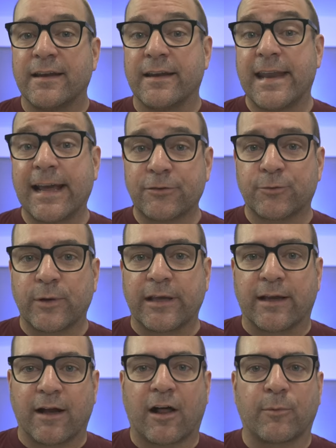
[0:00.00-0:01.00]
Next
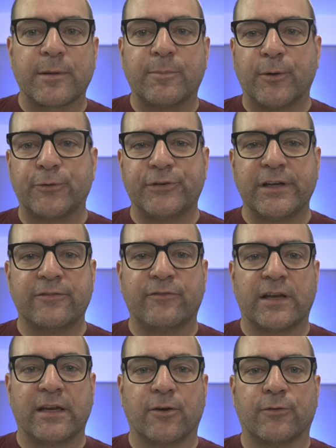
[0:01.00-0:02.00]
week, I'll be posting a
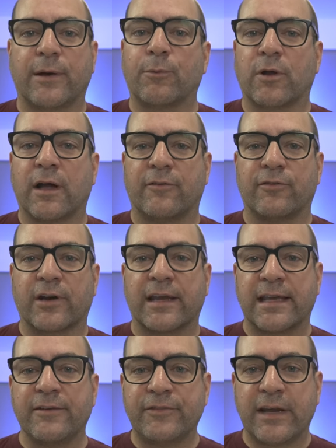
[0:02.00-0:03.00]
video that will cover
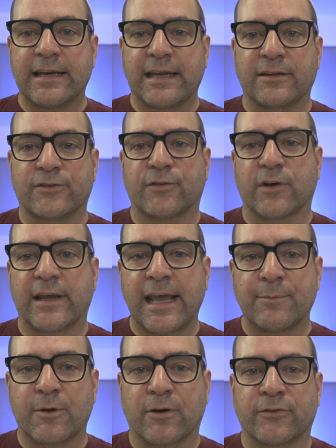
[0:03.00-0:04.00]
gift ideas for
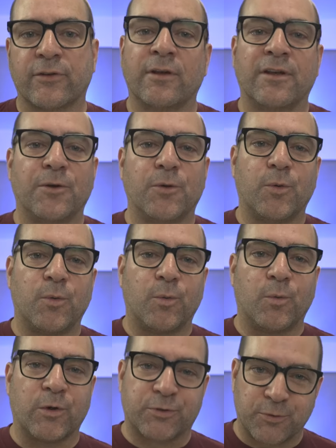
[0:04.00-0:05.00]
gamers,
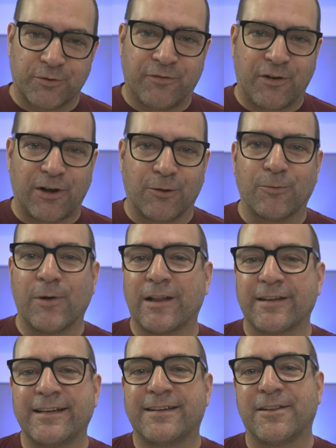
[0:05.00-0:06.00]
which will fall
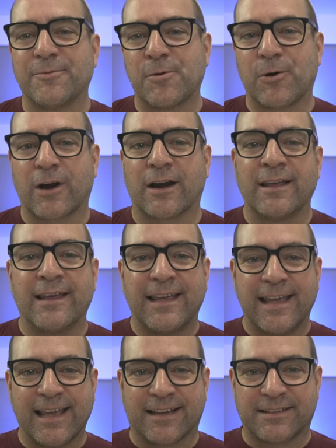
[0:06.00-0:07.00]
well into the more
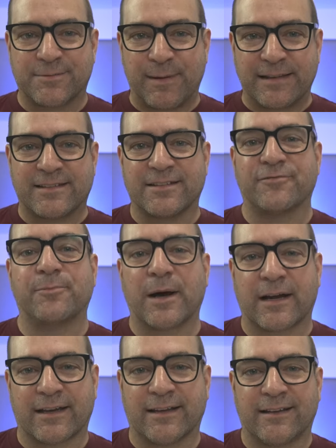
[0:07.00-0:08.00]
expensive
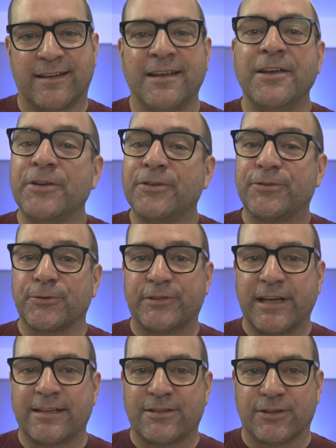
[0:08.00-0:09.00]
bucket. So
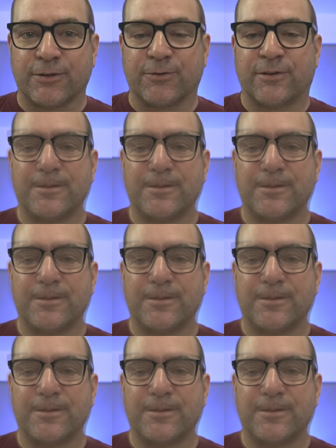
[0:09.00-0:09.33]
stay tuned.